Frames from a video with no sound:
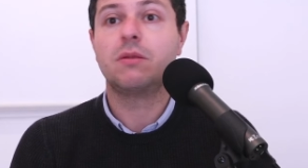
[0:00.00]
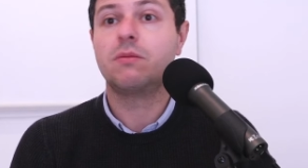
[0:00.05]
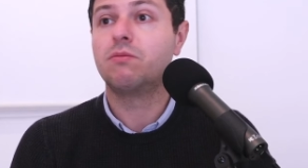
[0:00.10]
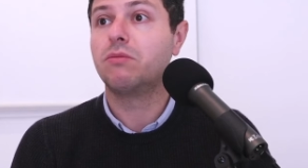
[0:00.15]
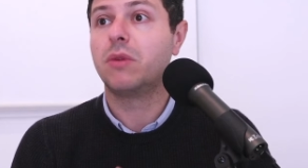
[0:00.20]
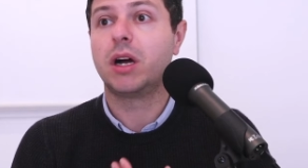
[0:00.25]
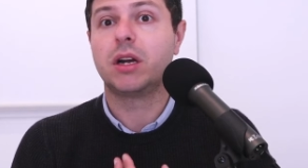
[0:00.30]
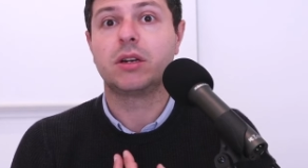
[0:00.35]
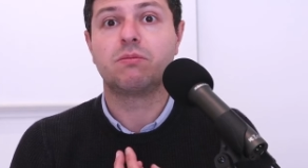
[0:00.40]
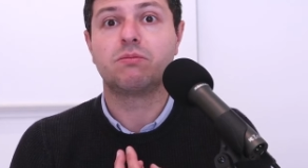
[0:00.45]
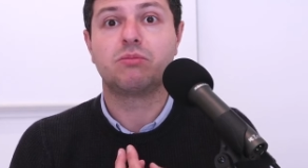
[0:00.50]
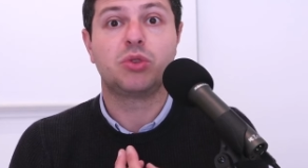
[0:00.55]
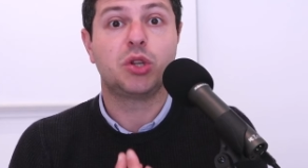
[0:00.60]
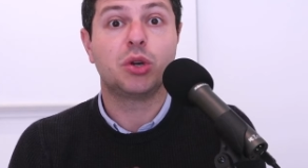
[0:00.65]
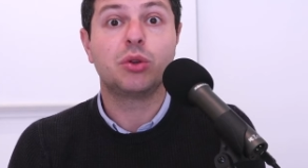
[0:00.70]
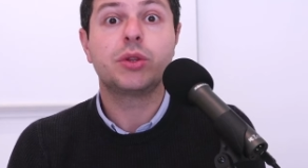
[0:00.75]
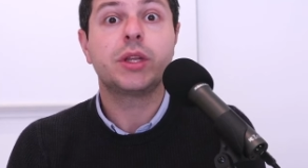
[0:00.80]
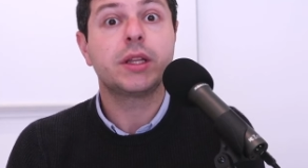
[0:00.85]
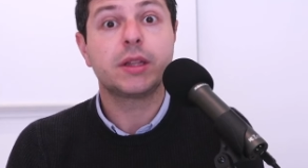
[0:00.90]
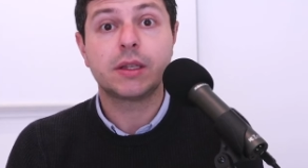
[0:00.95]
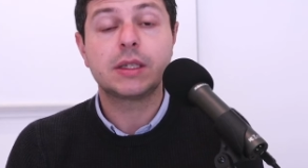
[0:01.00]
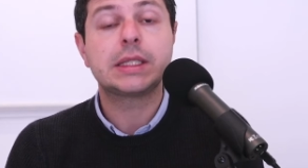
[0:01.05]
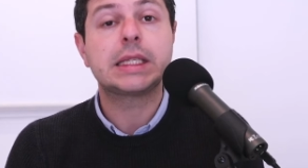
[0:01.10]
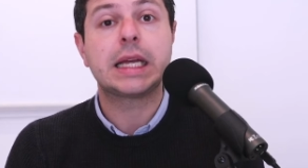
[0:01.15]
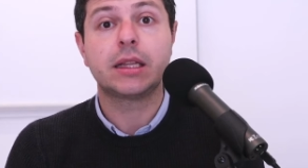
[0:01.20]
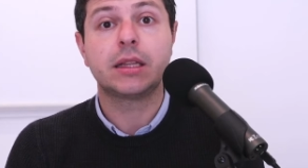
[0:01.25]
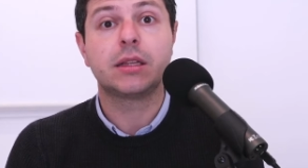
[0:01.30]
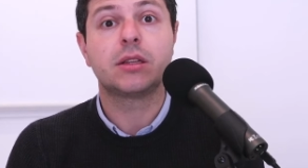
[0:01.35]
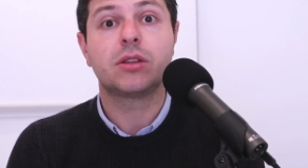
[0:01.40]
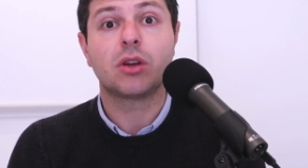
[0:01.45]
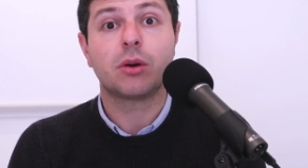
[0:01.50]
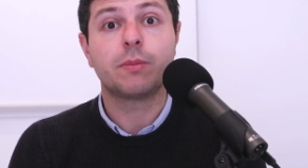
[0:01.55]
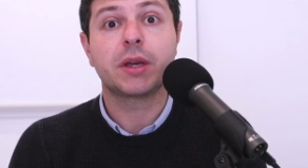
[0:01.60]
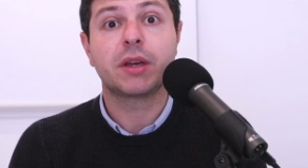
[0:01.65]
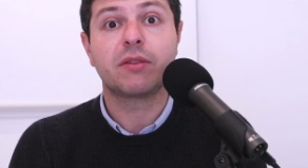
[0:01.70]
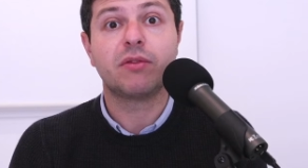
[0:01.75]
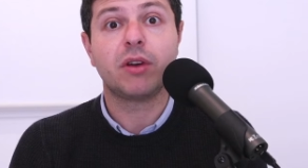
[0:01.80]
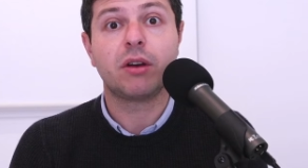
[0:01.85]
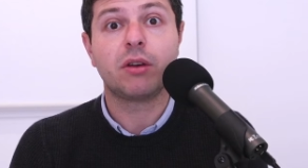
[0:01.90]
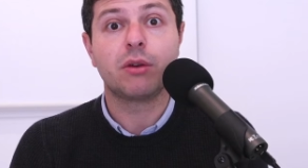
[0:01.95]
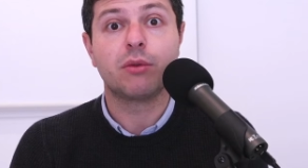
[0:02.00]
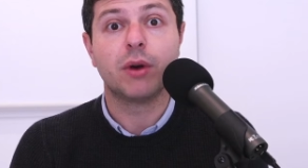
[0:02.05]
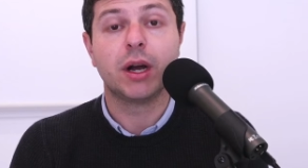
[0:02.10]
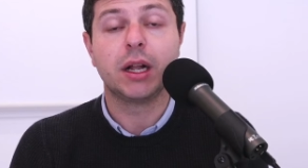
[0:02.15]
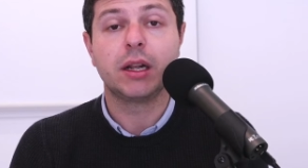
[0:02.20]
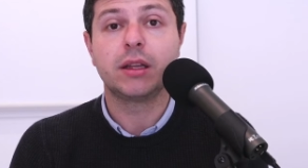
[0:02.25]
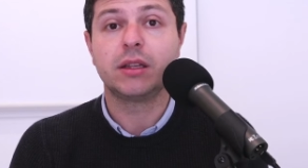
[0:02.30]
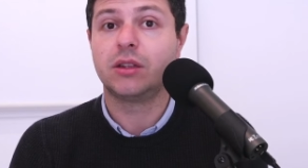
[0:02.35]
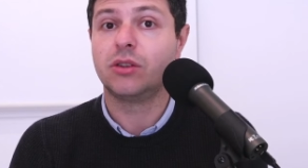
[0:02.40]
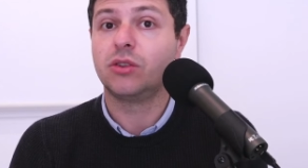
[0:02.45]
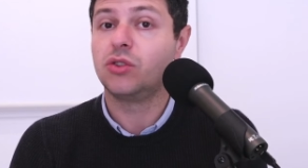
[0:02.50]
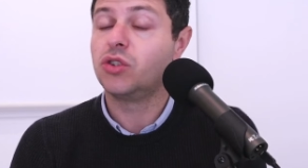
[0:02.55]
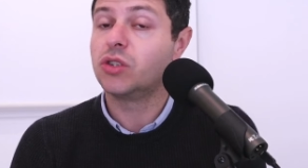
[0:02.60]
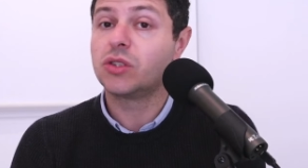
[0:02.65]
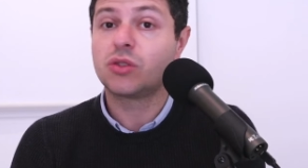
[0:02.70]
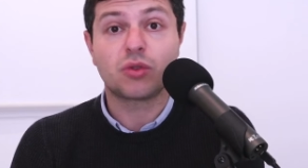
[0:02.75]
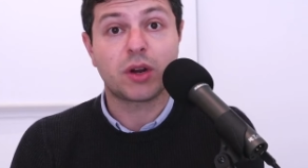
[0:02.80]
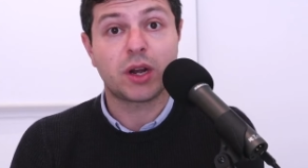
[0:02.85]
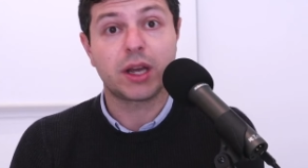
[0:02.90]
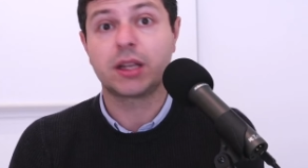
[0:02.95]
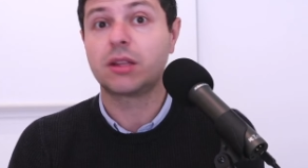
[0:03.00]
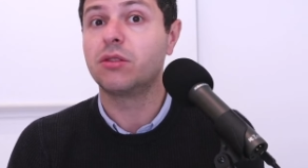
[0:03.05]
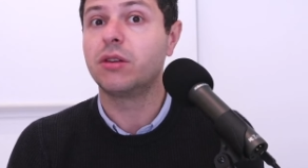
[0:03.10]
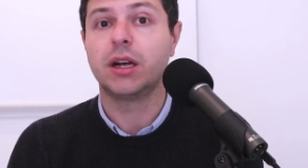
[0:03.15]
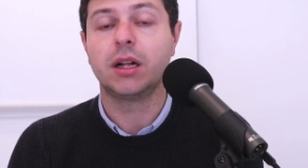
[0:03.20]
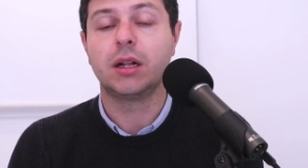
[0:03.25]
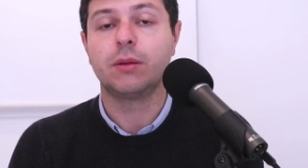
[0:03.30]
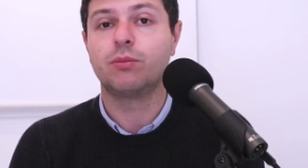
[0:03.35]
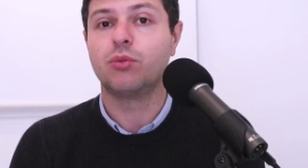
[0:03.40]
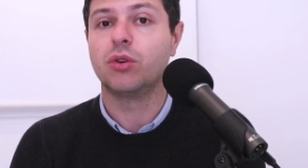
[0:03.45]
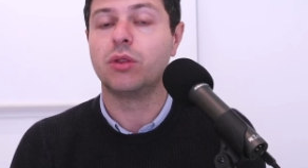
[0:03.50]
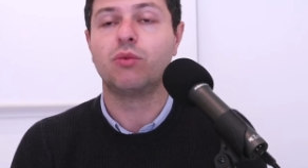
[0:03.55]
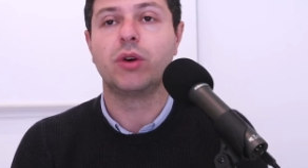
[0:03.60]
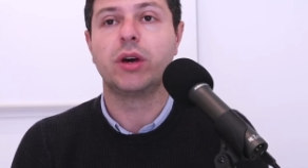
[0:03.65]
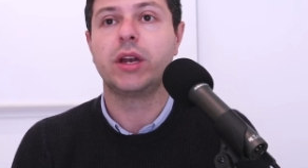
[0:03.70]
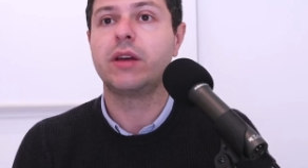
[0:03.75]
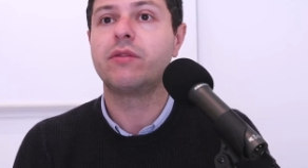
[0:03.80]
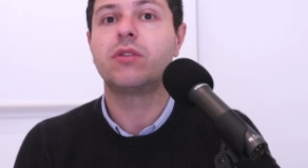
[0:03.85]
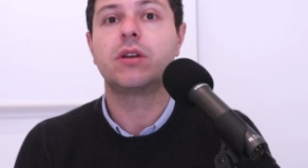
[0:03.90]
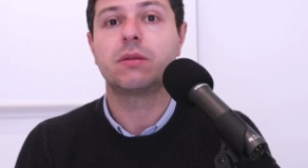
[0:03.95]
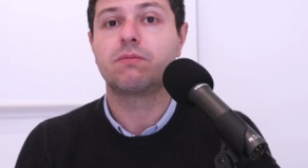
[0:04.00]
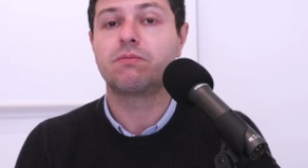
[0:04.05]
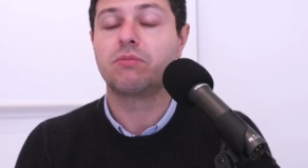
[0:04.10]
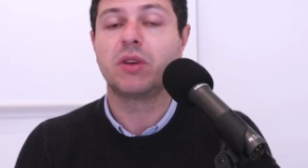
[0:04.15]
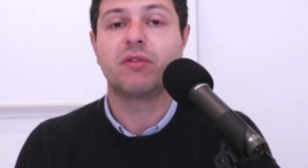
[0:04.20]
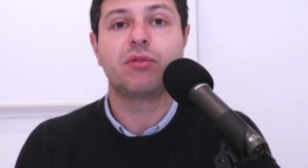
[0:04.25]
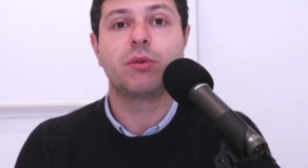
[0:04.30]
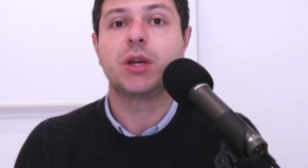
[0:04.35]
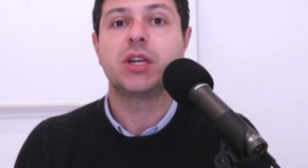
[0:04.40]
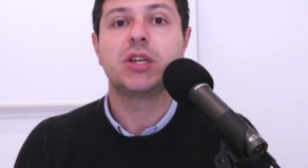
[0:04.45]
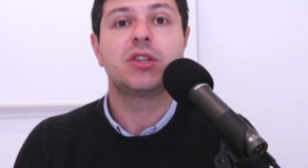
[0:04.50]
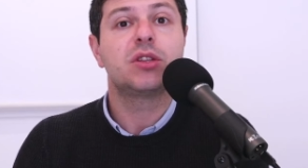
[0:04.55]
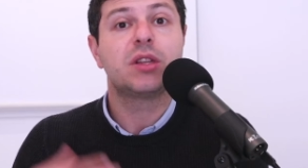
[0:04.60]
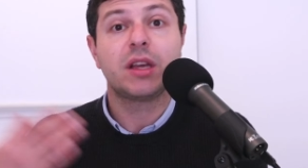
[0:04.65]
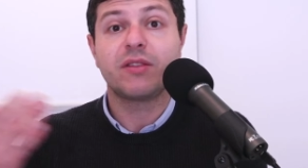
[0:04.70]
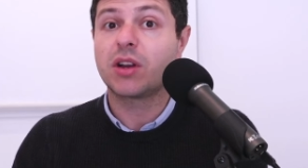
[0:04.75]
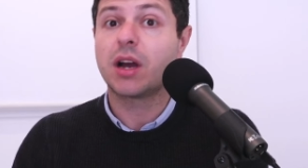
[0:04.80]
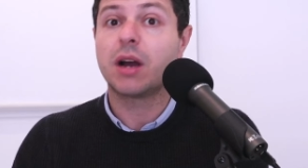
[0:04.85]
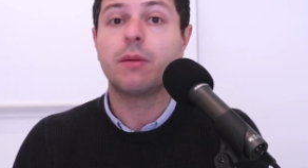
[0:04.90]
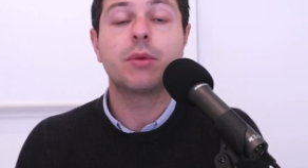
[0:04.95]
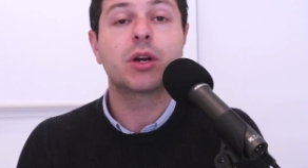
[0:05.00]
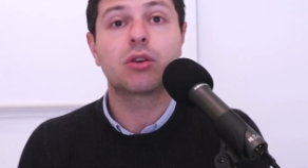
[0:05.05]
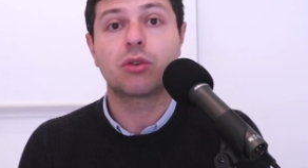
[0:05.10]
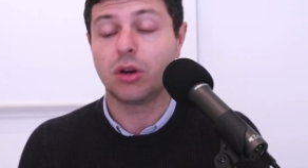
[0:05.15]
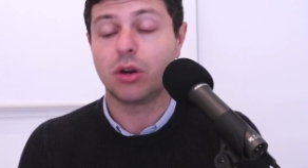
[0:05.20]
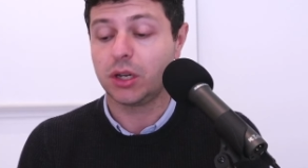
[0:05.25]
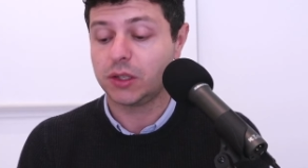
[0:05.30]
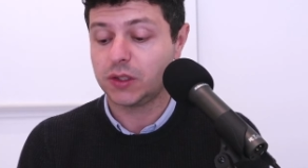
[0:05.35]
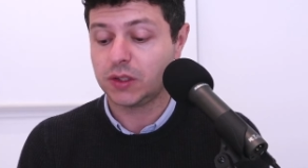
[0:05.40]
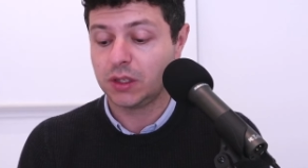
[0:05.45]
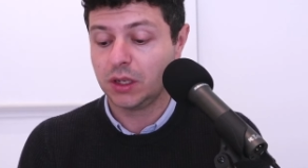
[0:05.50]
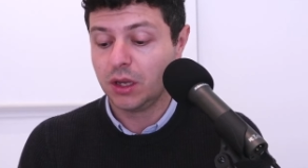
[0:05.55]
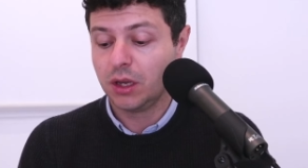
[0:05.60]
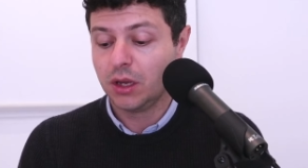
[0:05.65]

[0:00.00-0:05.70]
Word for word: are, don't understand the topic very well and they're just trying to help with whatever information they've come across